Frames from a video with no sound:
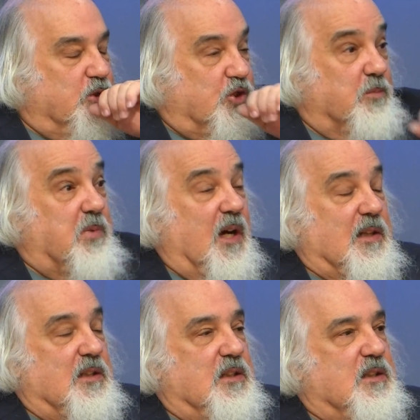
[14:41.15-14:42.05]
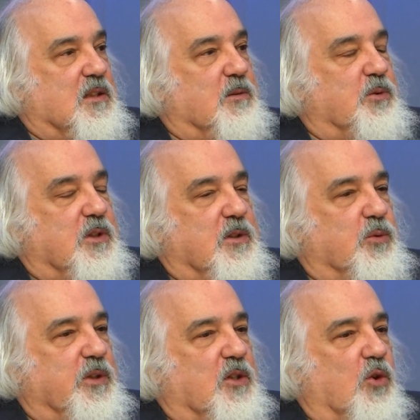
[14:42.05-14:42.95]
with Jim Botley,
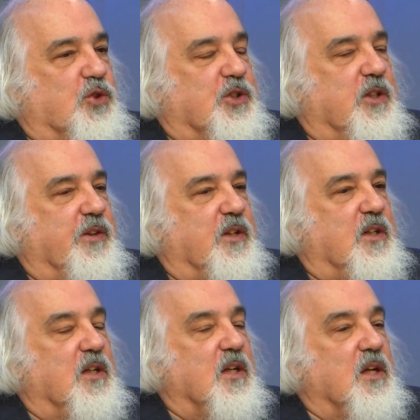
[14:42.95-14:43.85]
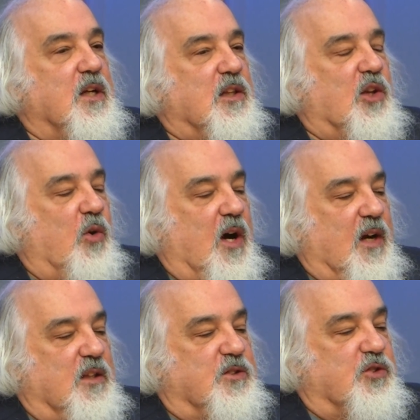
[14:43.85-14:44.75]
we co-chair the Lower
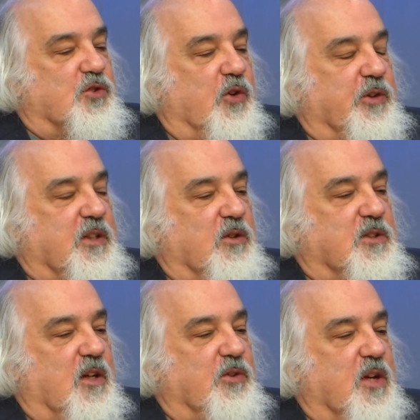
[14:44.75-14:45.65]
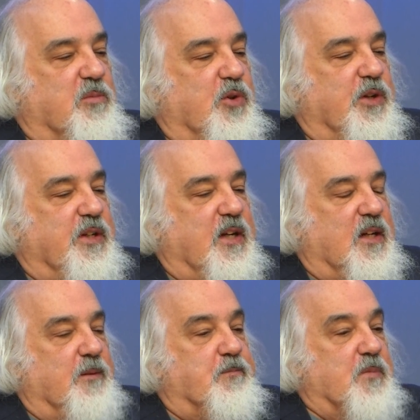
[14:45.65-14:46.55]
Highlands Historic Downtown Neighborhood.